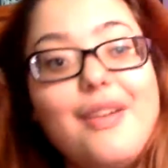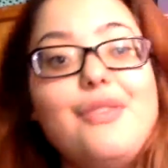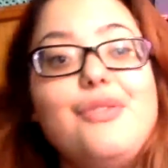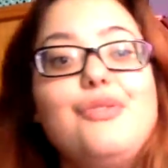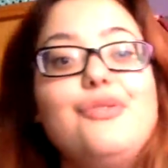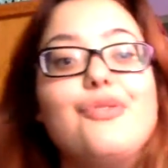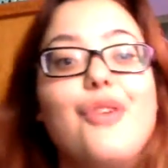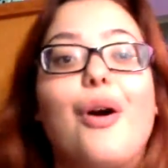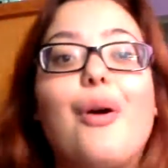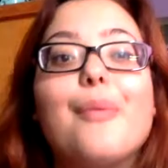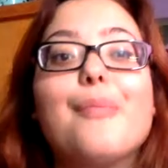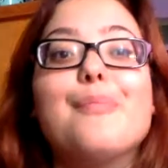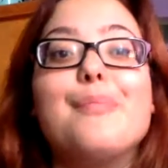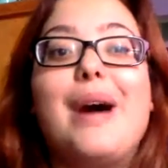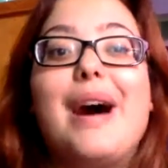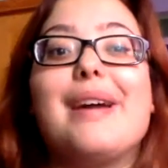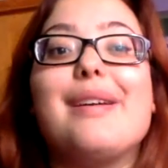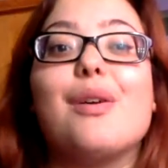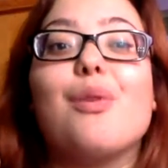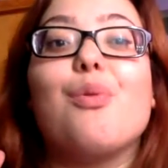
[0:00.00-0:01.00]
no
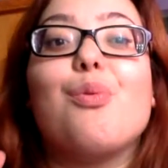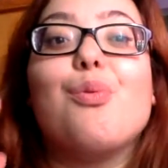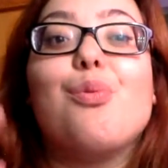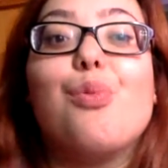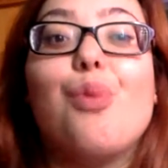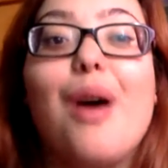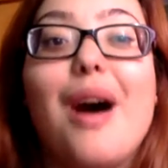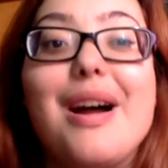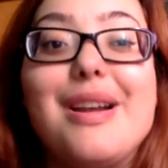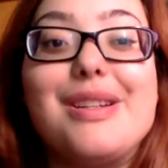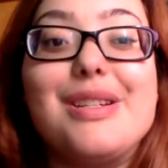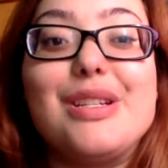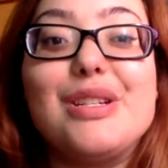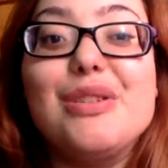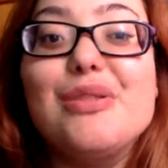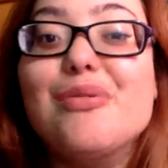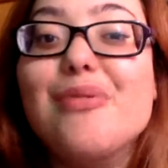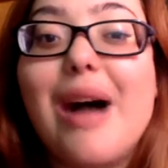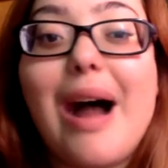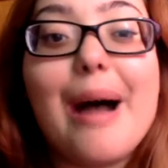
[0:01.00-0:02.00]
matter what,
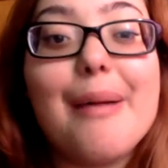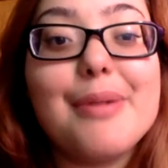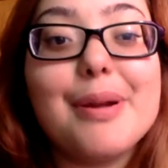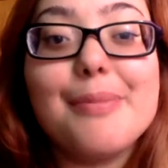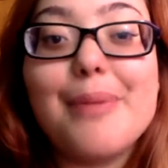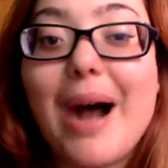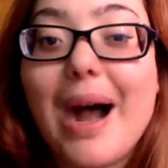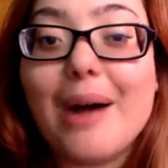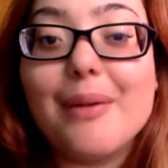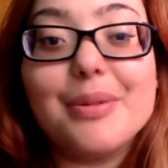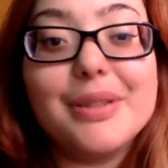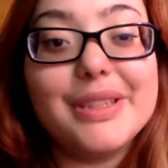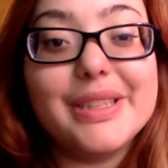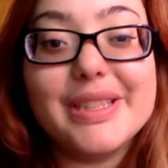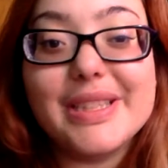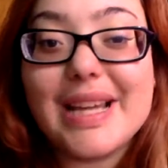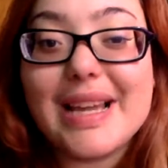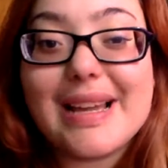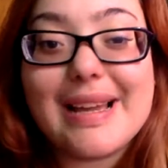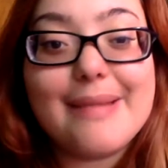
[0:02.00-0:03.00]
you have the power to
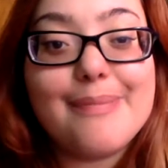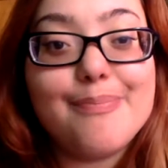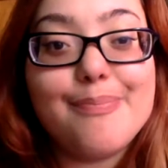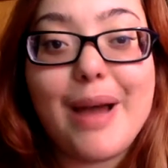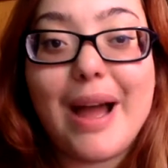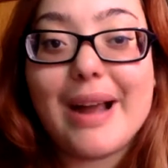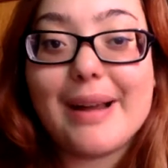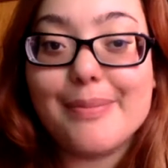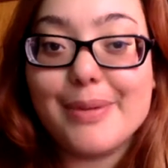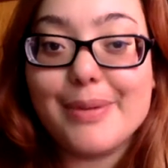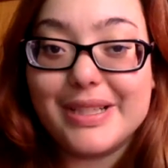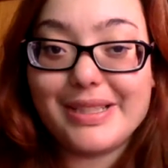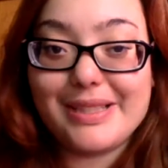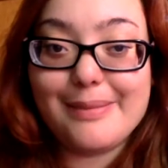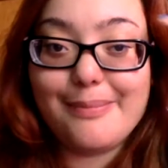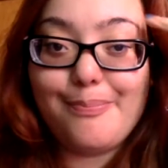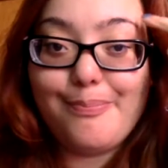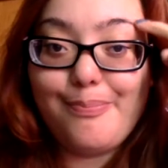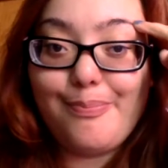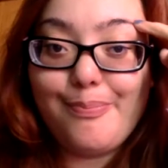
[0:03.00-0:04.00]
take it back because
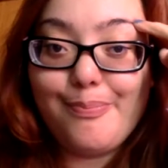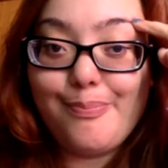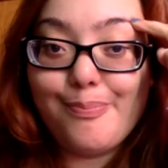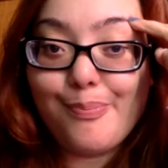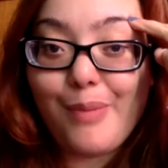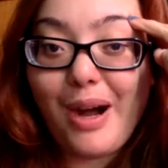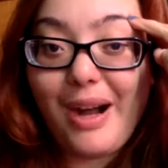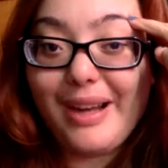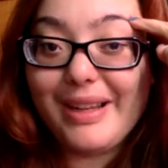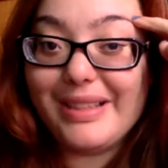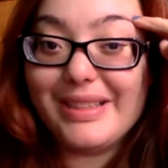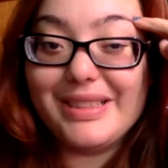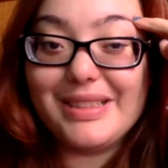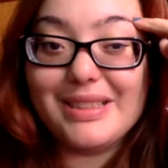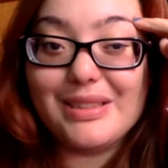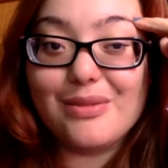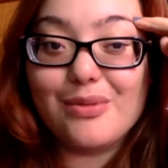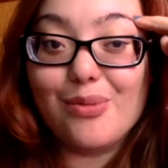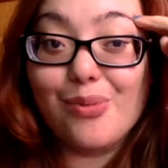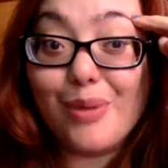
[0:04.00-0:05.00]
the mind is
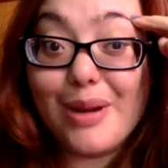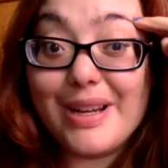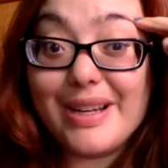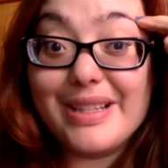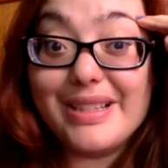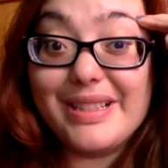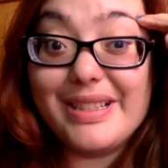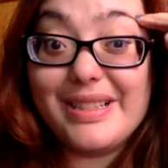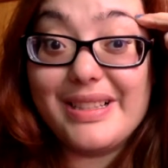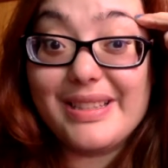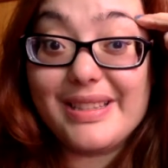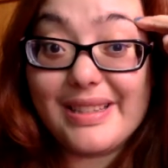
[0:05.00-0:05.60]
the greatest